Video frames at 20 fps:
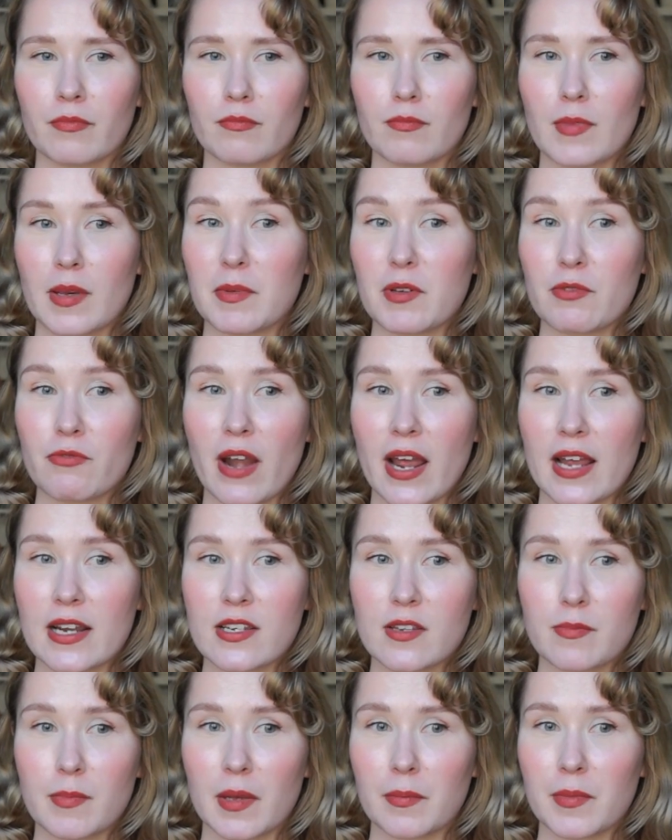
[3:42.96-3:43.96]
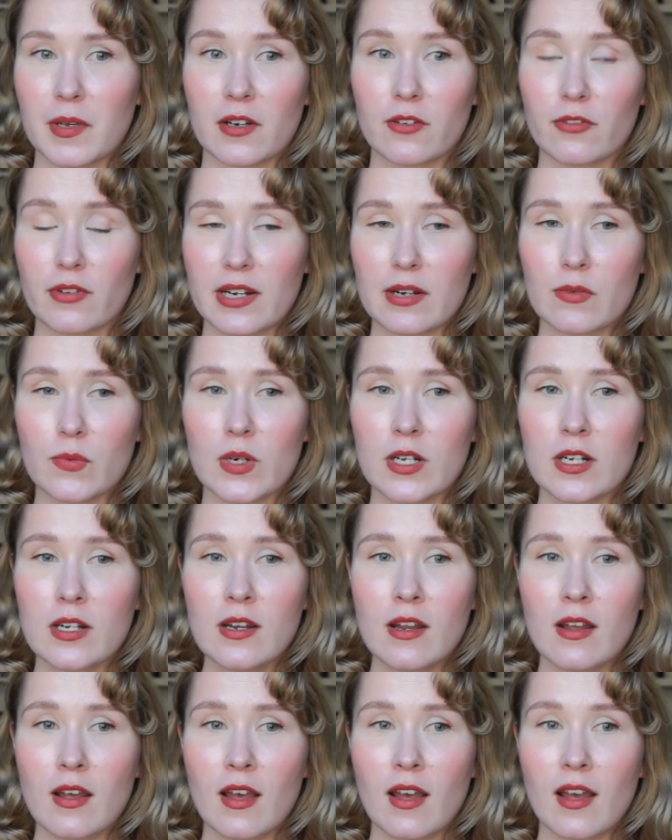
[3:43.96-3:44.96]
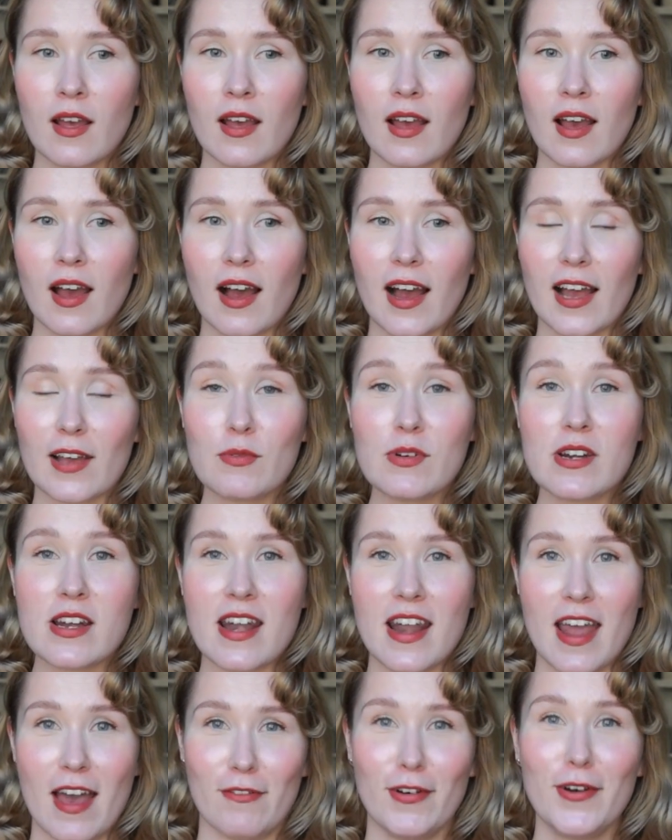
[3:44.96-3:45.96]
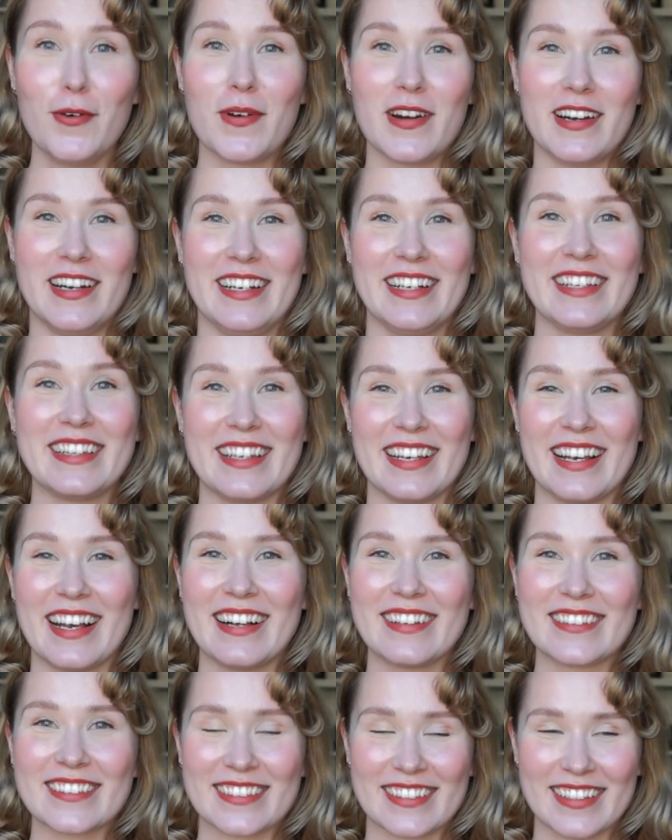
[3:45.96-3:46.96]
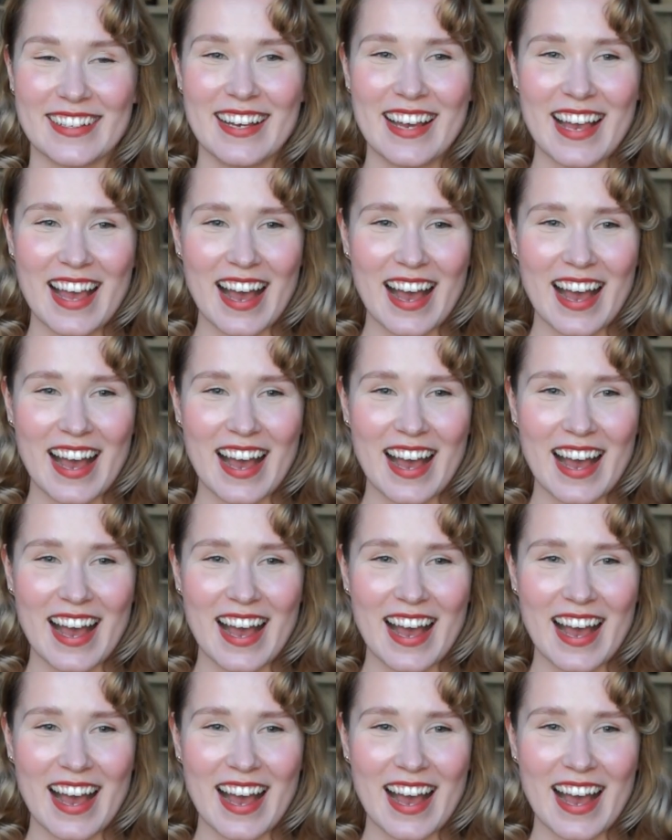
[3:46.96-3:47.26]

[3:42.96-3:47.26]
maybe red, maybe a green one, I would never wear anything else.